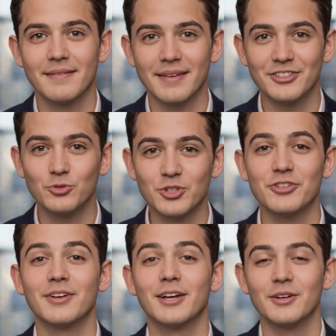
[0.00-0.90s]
Switch
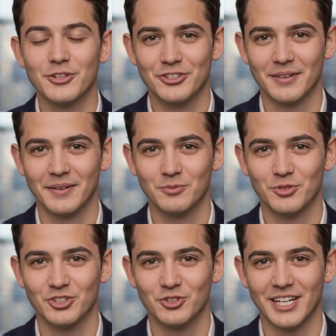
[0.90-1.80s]
vendors.
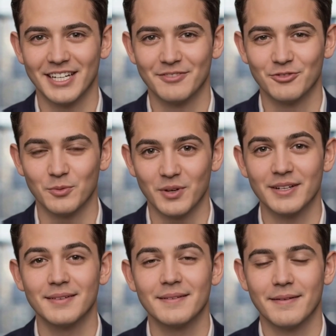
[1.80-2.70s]
Retrain everyone.
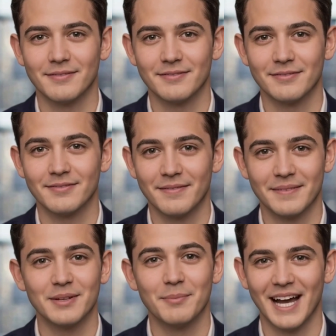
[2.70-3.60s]

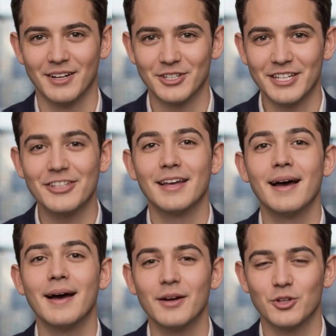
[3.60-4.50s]
The pattern is,
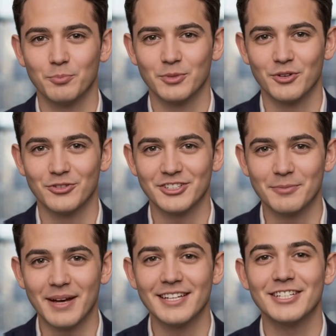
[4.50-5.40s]
you build the
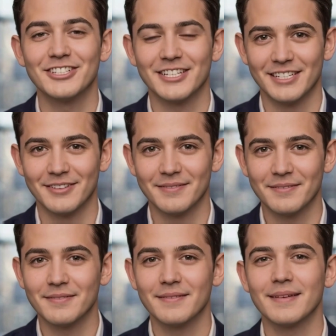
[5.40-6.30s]
dependency.
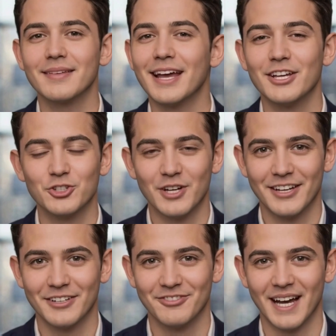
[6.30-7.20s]
They
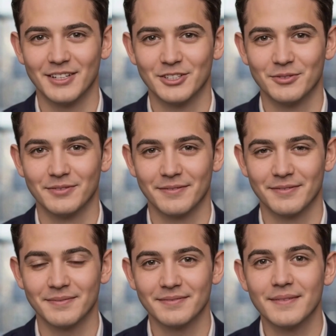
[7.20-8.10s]
extract the value.
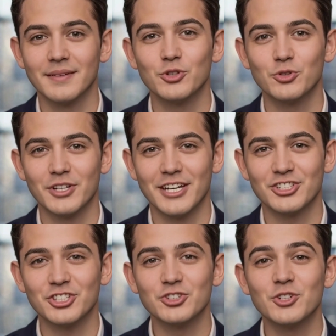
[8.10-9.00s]
Unity
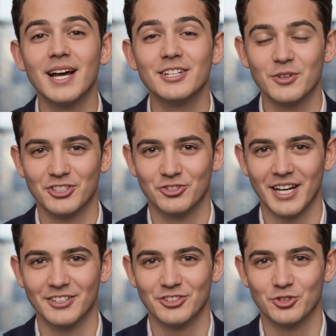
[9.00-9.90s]
just tried to
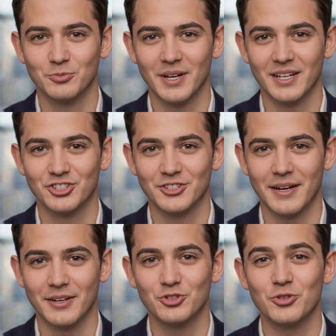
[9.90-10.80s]
extract too much,
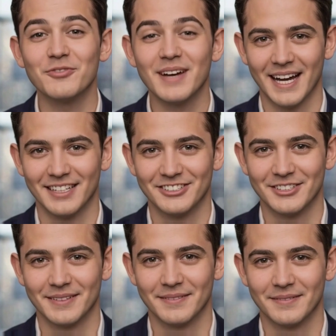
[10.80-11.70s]
too fast.
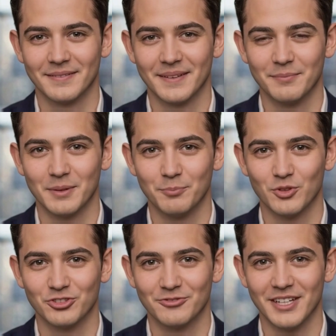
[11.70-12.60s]
But
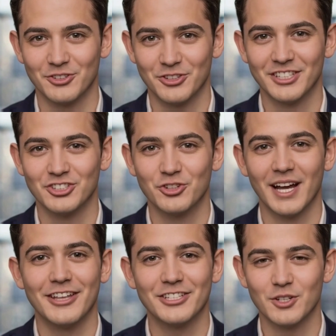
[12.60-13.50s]
most vendors
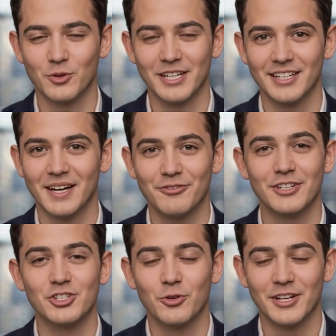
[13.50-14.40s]
extract slowly enough
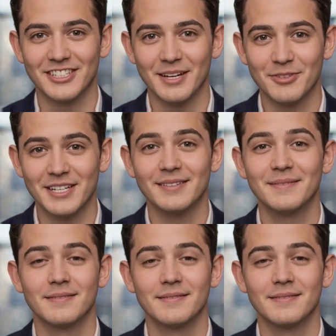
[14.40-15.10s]
that you accept it.